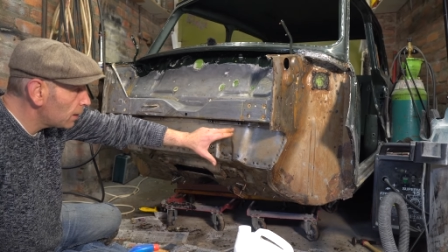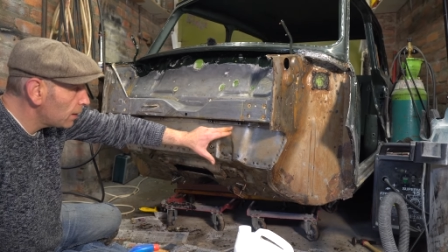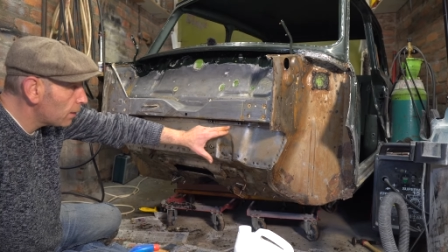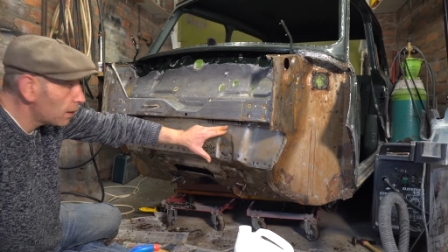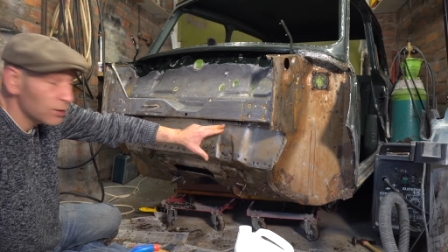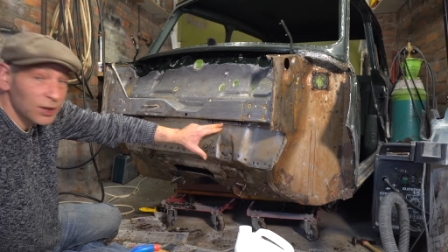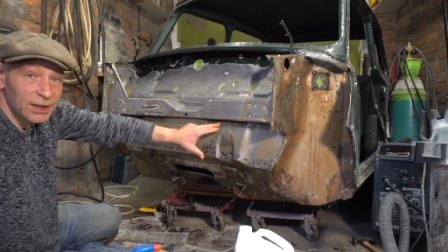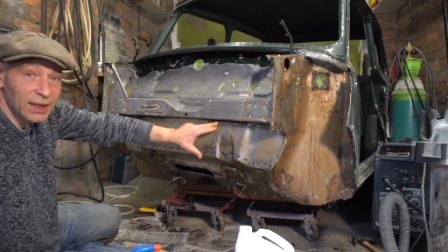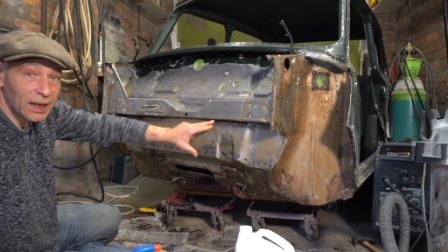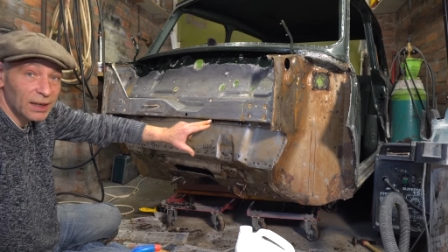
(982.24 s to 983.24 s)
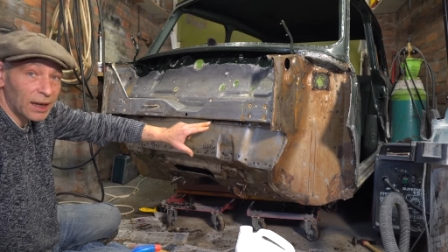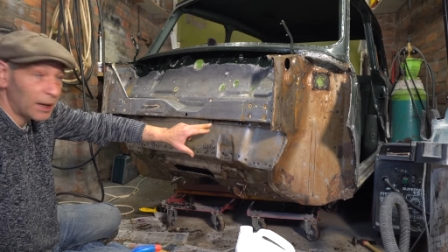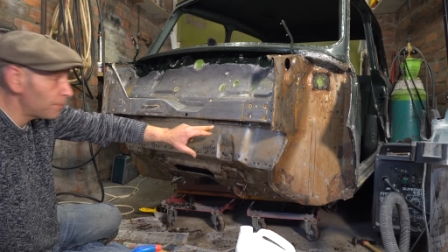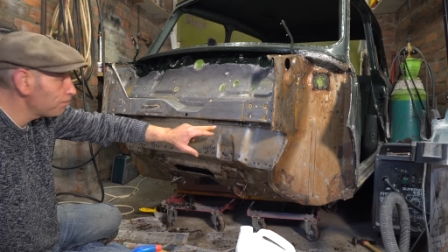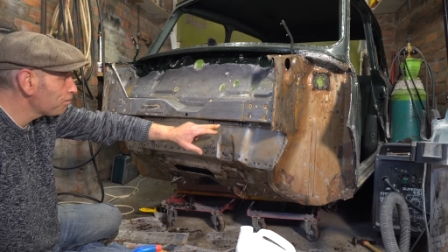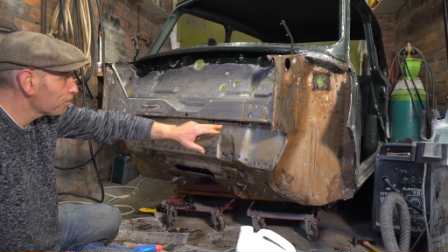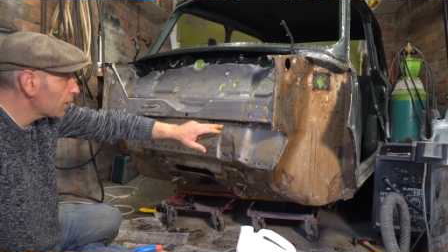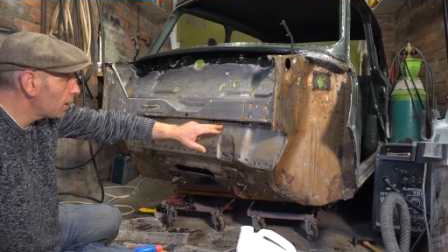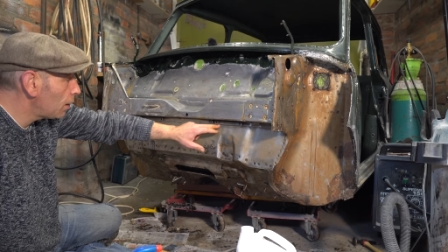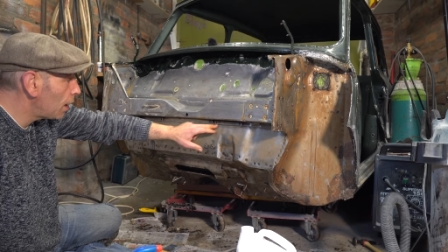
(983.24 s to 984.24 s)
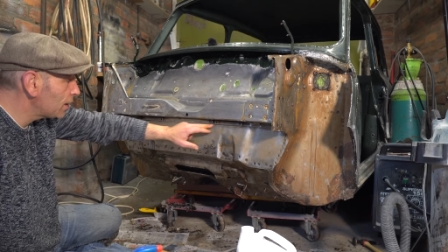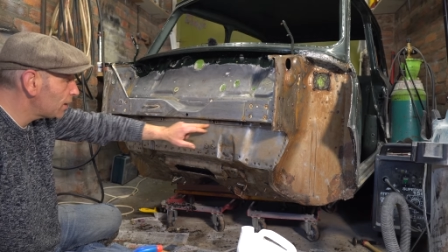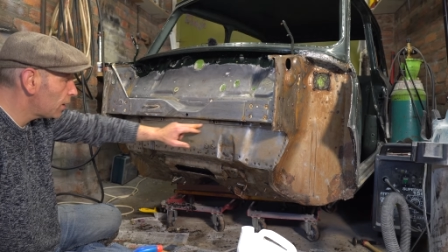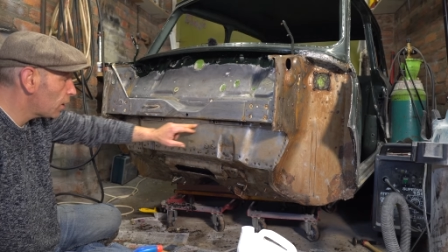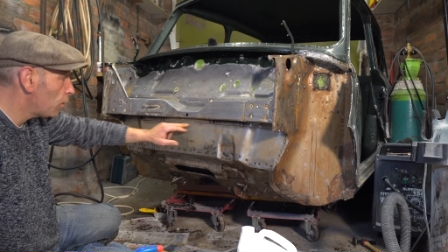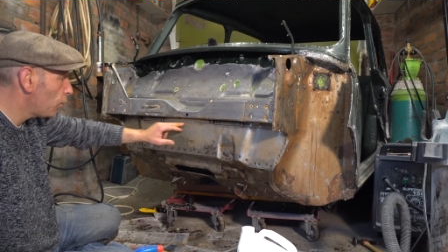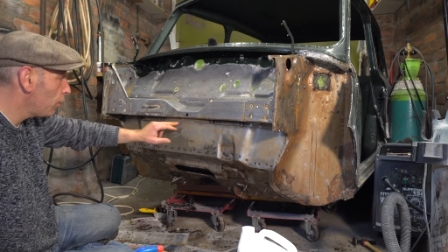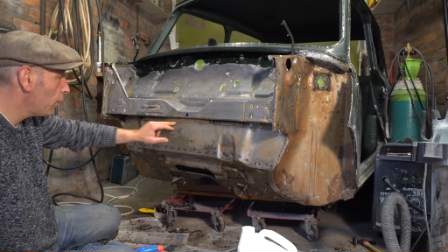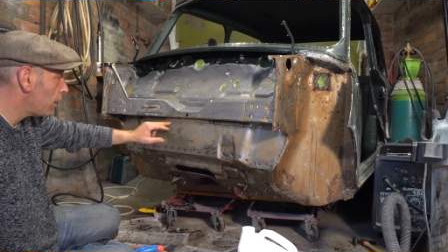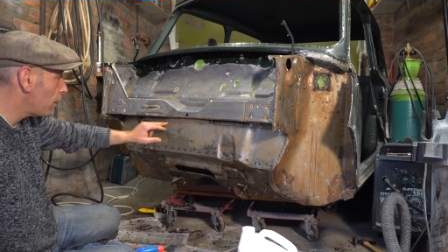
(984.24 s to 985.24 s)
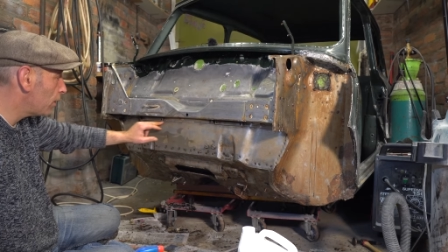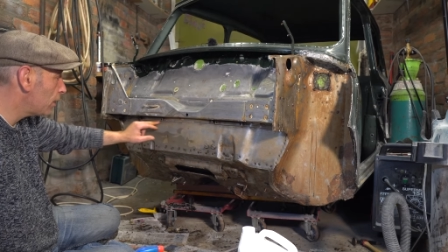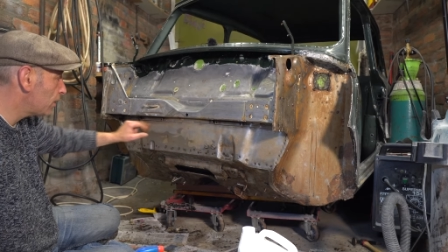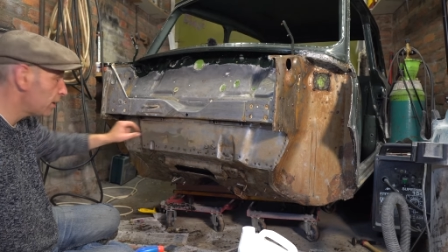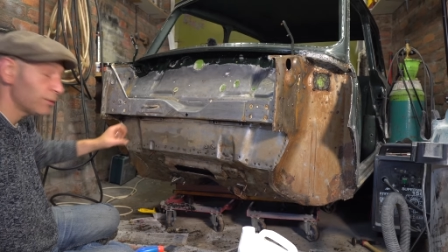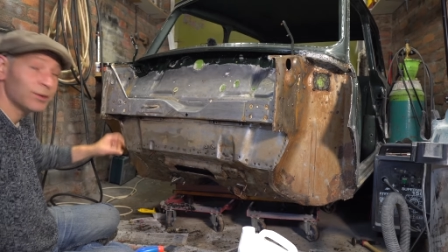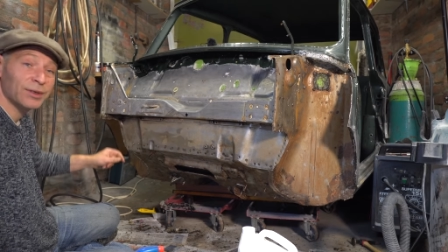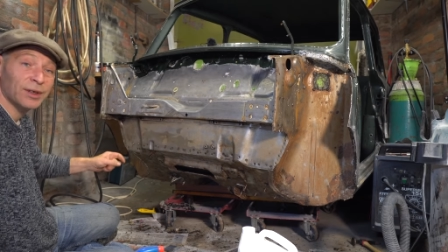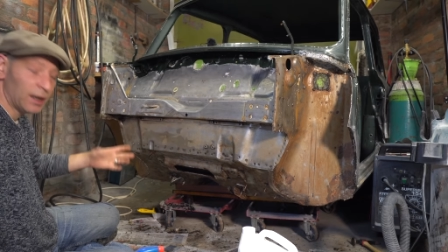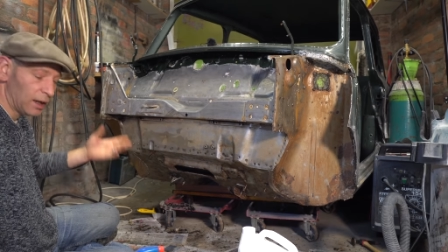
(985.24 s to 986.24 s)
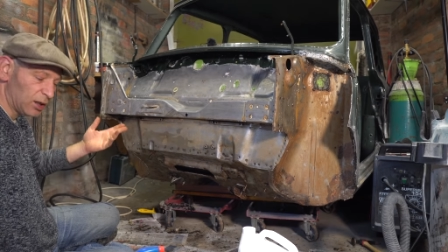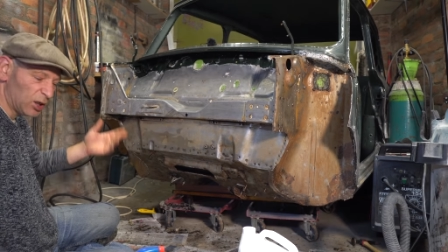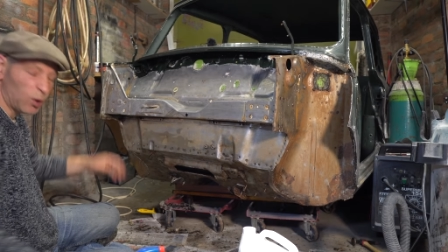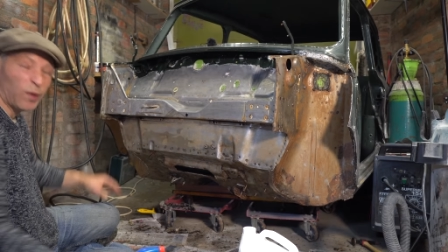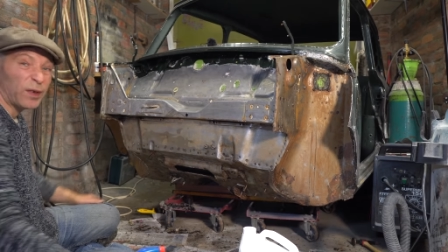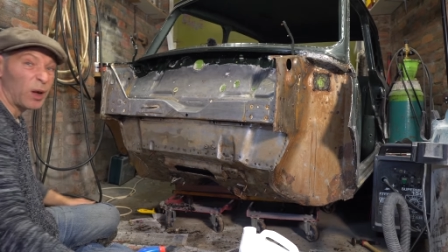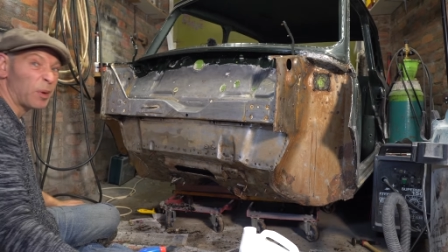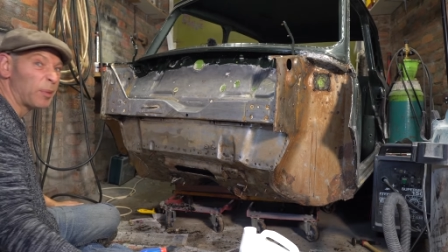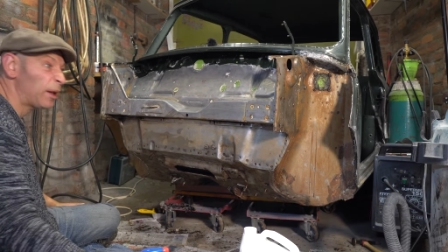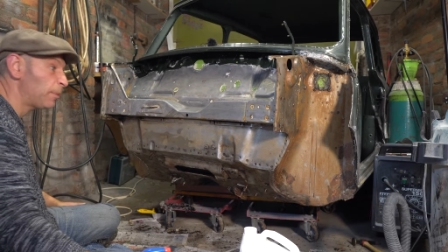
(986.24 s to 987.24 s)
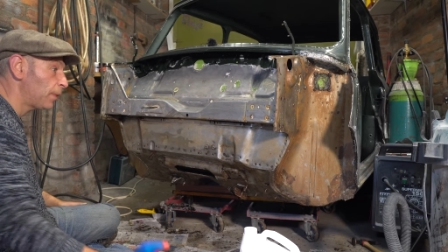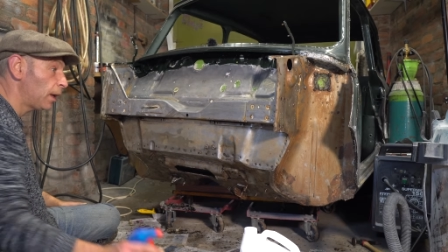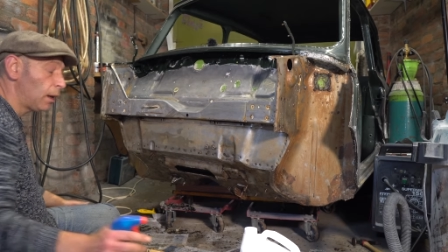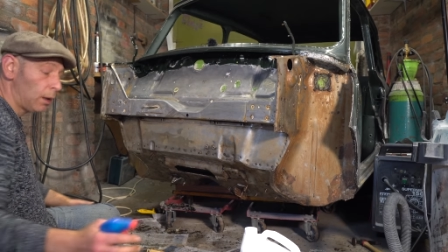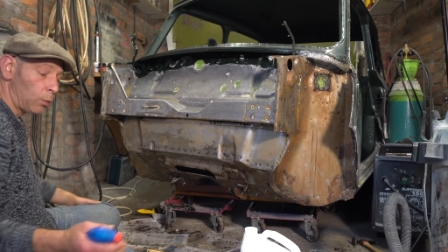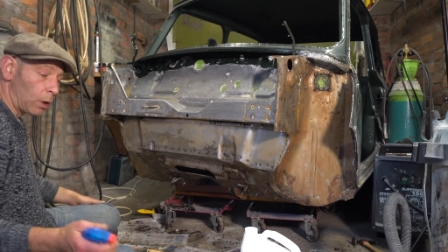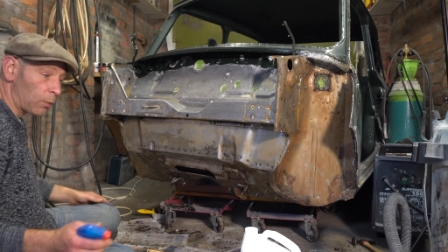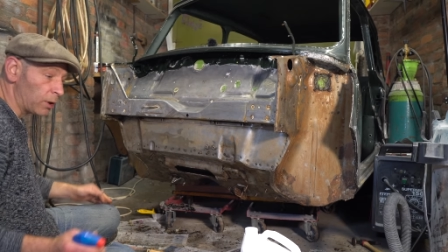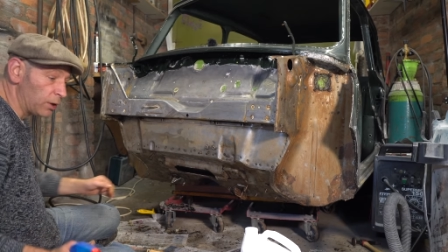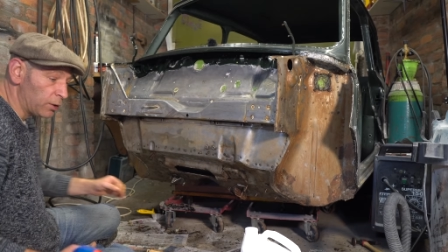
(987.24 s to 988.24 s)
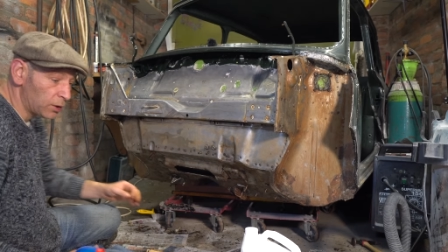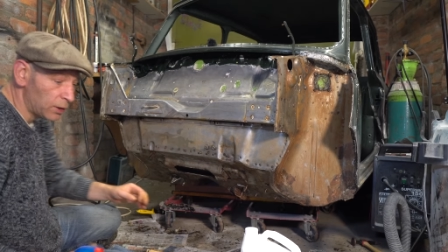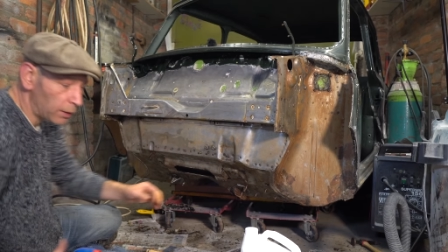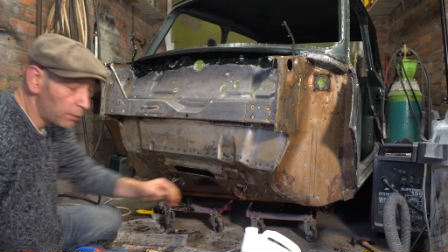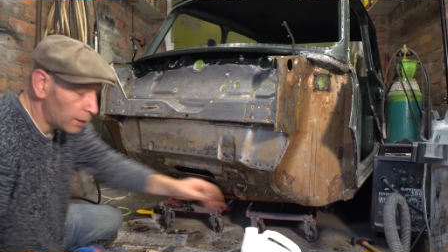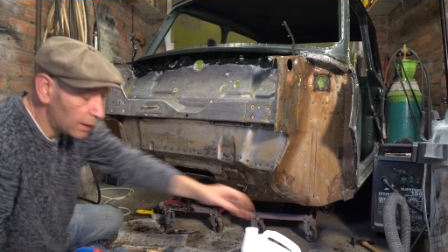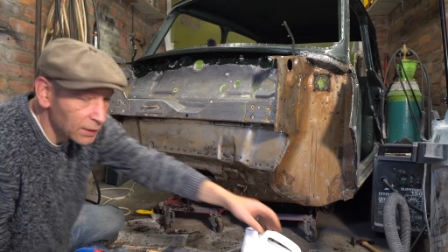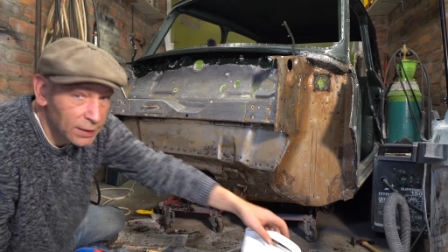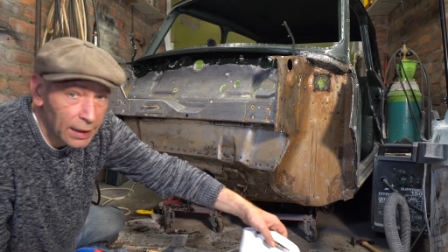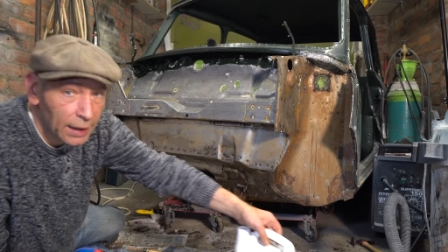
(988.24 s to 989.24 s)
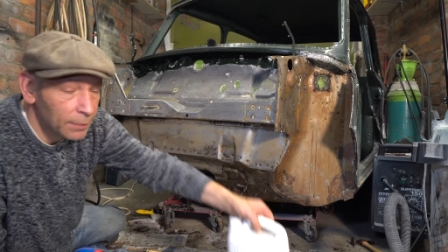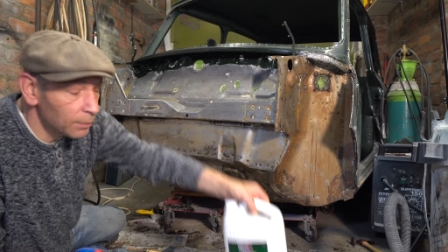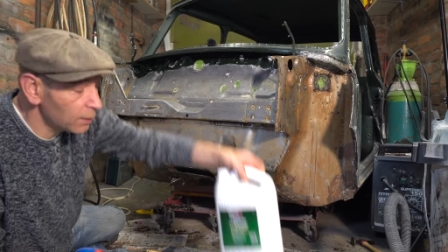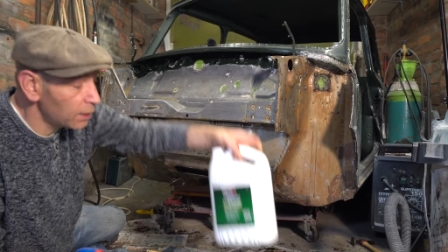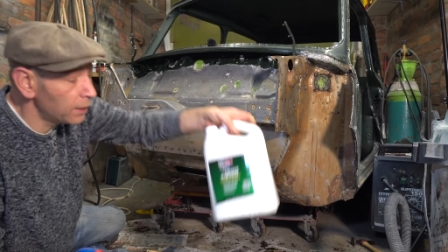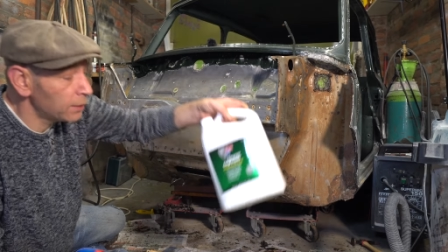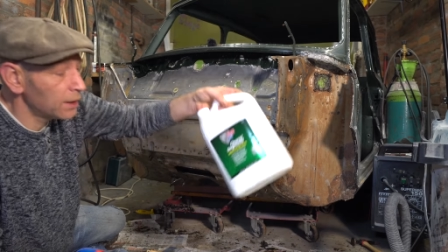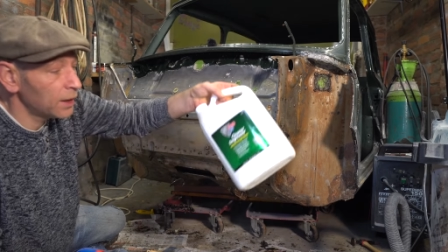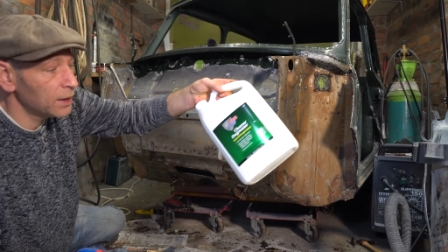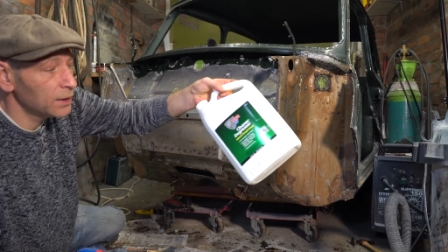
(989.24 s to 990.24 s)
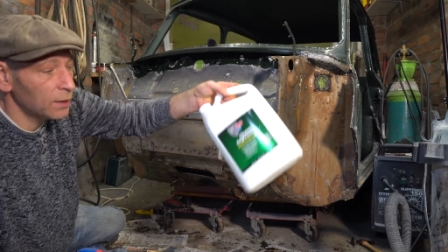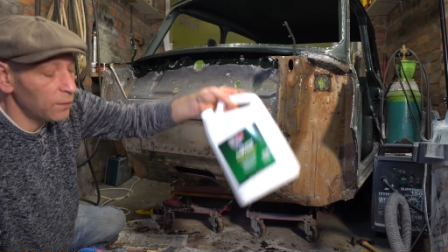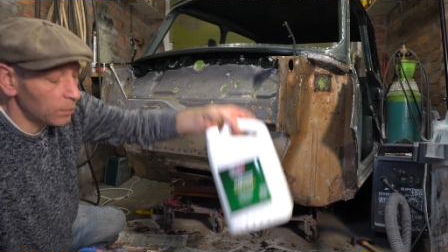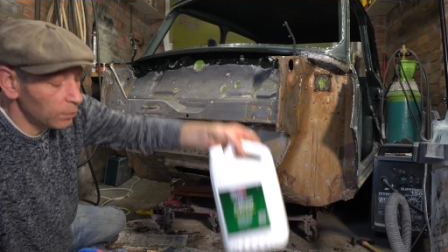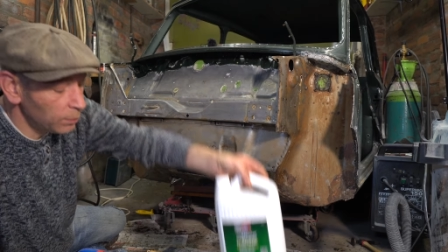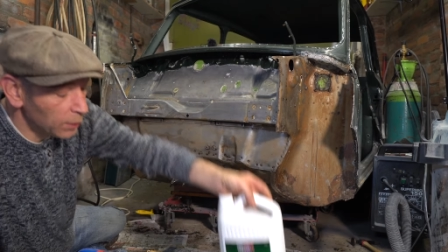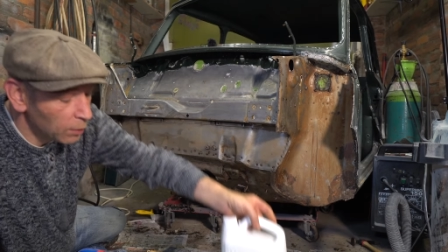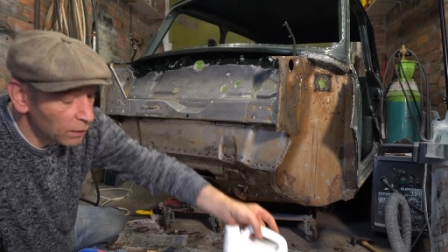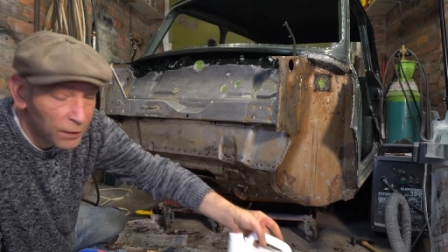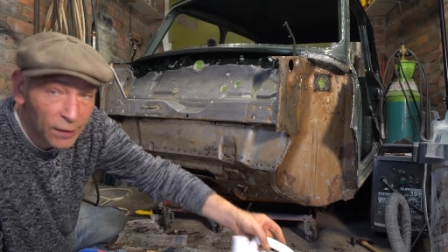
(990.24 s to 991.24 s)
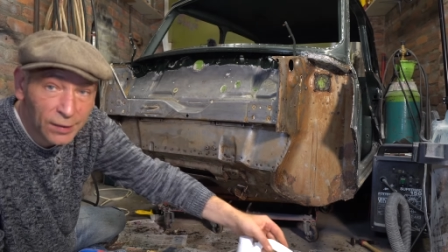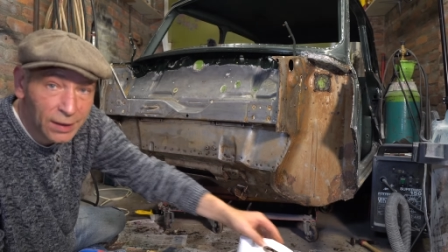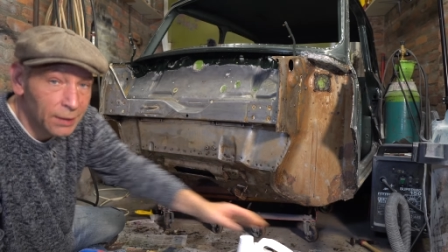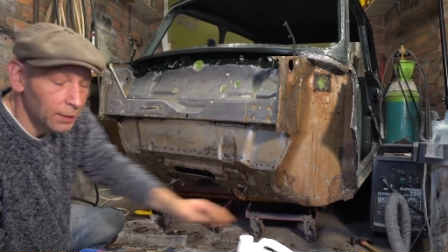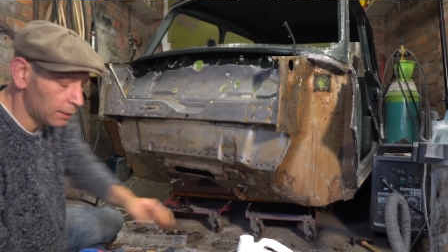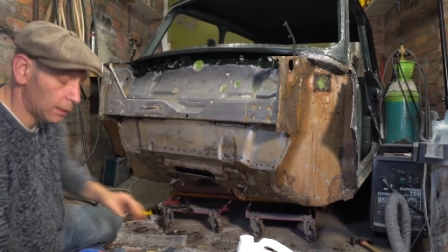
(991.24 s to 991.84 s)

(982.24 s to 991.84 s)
in here. It's just to get the last of the glue out of the seals, soften it up a bit. What I'm going to use now is the cleaner degreaser from PR15,